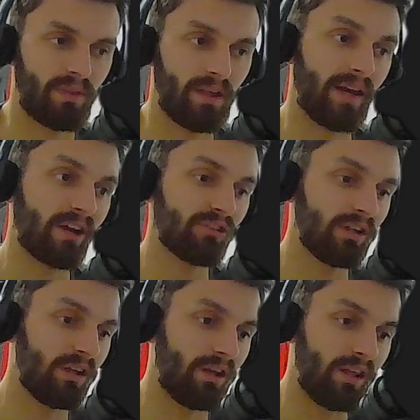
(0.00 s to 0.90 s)
And
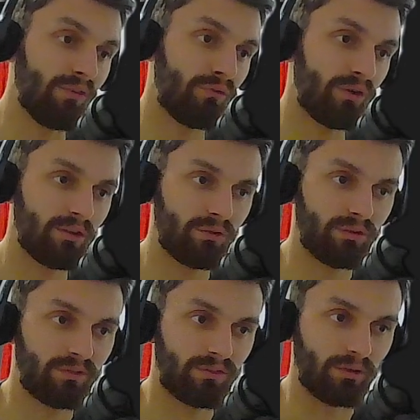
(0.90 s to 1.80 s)
actually, if we do
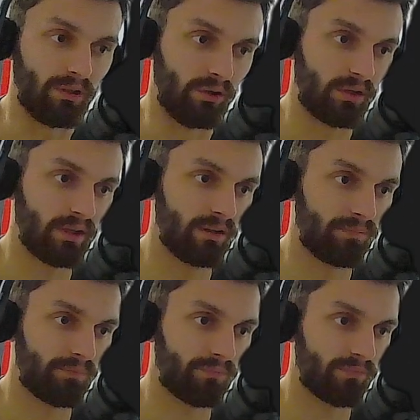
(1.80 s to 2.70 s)
look
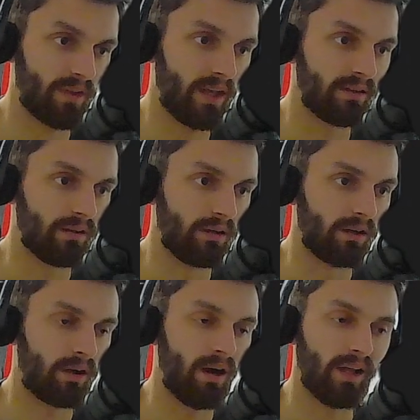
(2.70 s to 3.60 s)
at
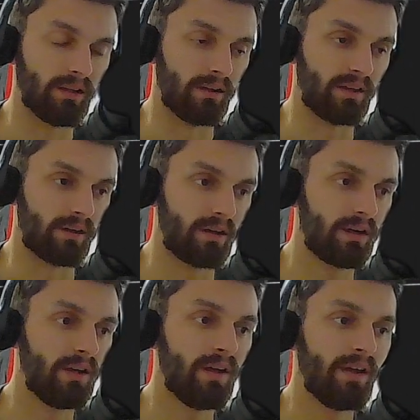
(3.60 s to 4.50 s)
the color here,
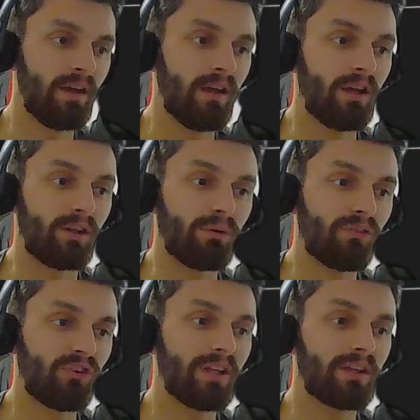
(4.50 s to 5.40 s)
you will
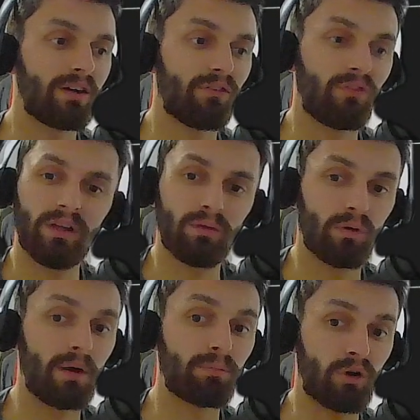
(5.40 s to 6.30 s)
see that there's still
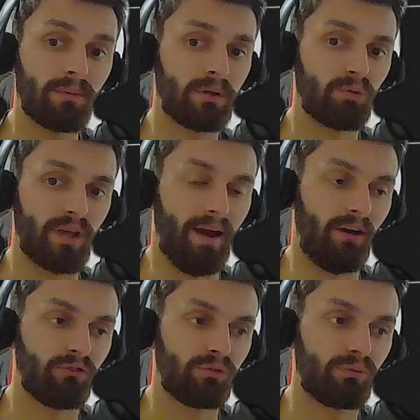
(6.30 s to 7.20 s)
a problem we
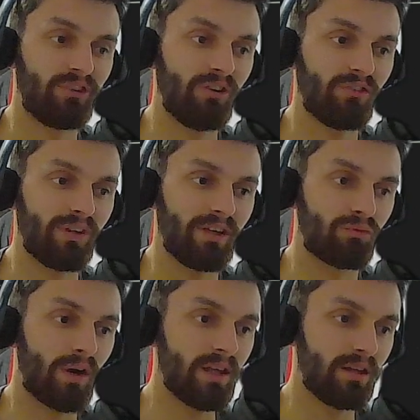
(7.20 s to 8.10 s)
have, which is
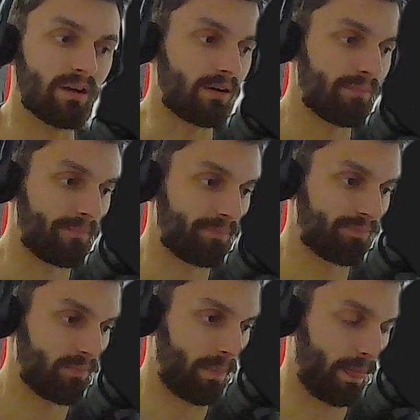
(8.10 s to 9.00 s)
right here,
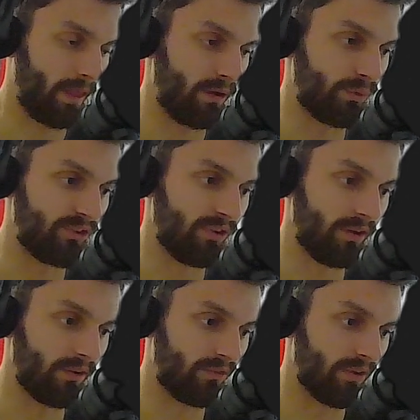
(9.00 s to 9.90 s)
which
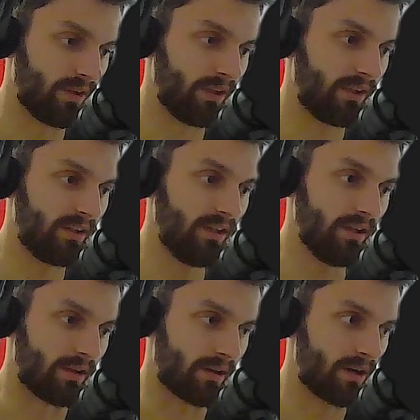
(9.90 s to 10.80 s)
is
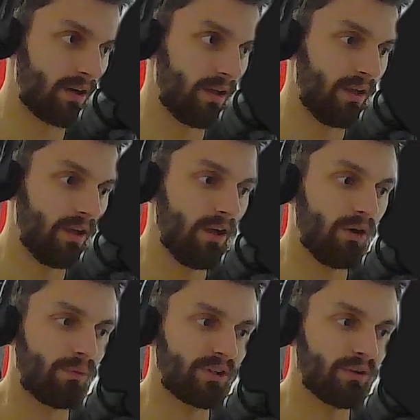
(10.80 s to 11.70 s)
here,
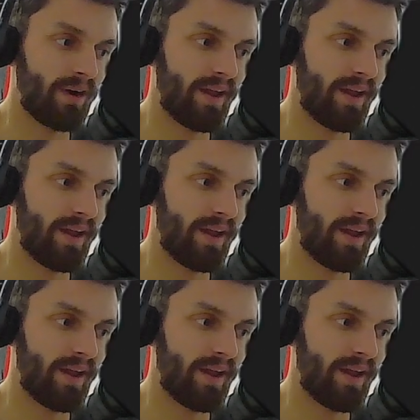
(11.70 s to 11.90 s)
we don't